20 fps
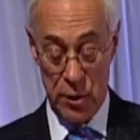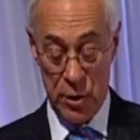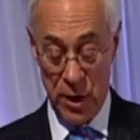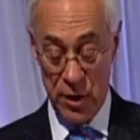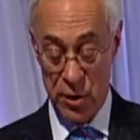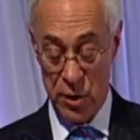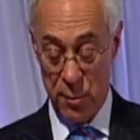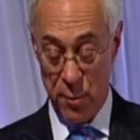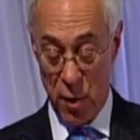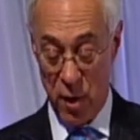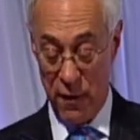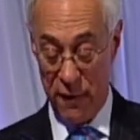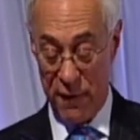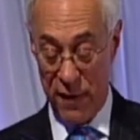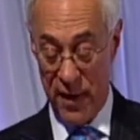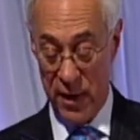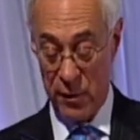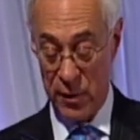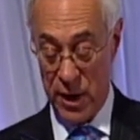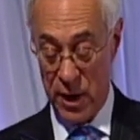The
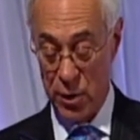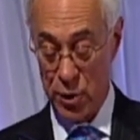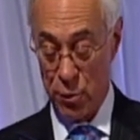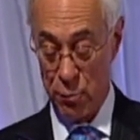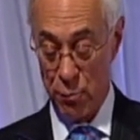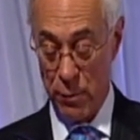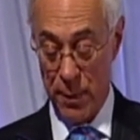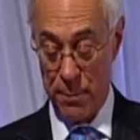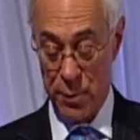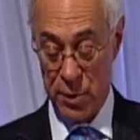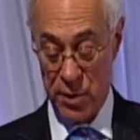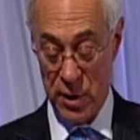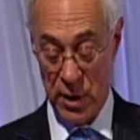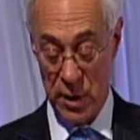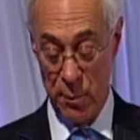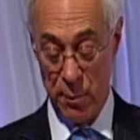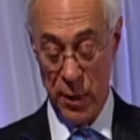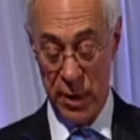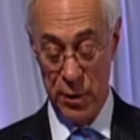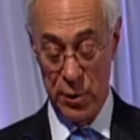Genzibar Foundation,
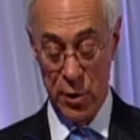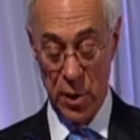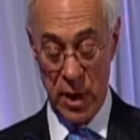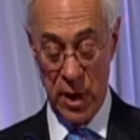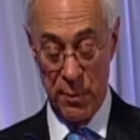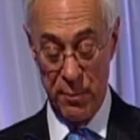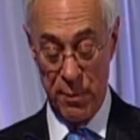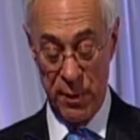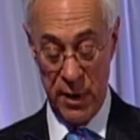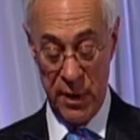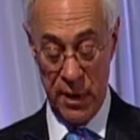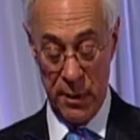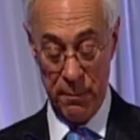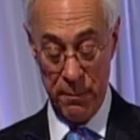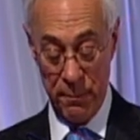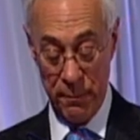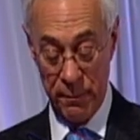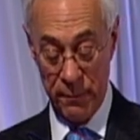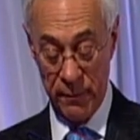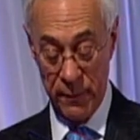represented by John
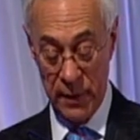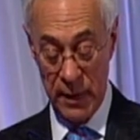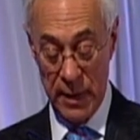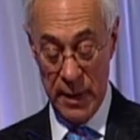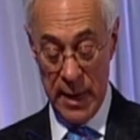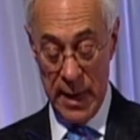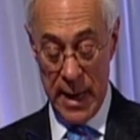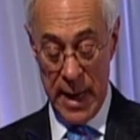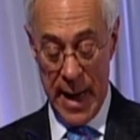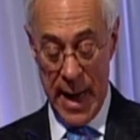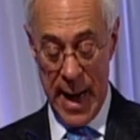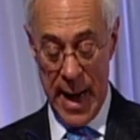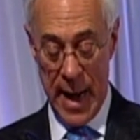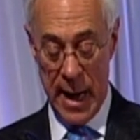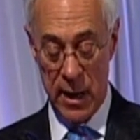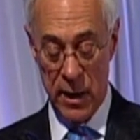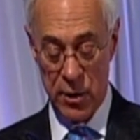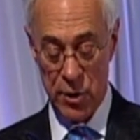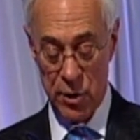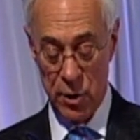Beam.
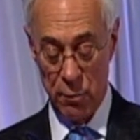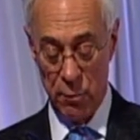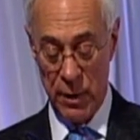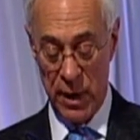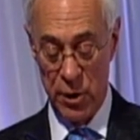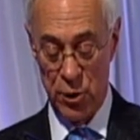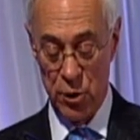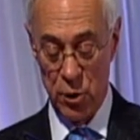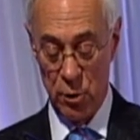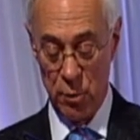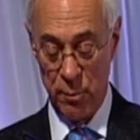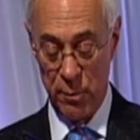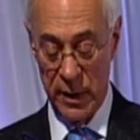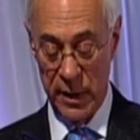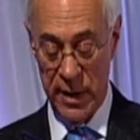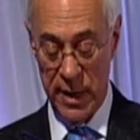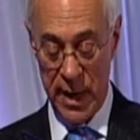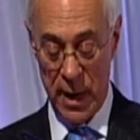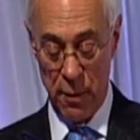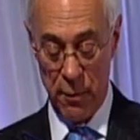Alex and Rachel
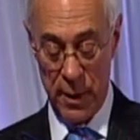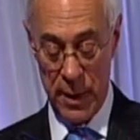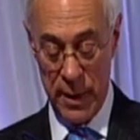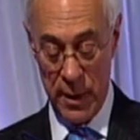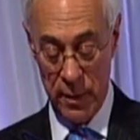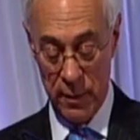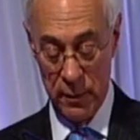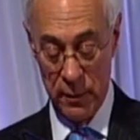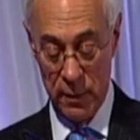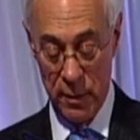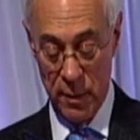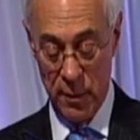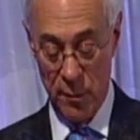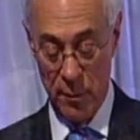McCary.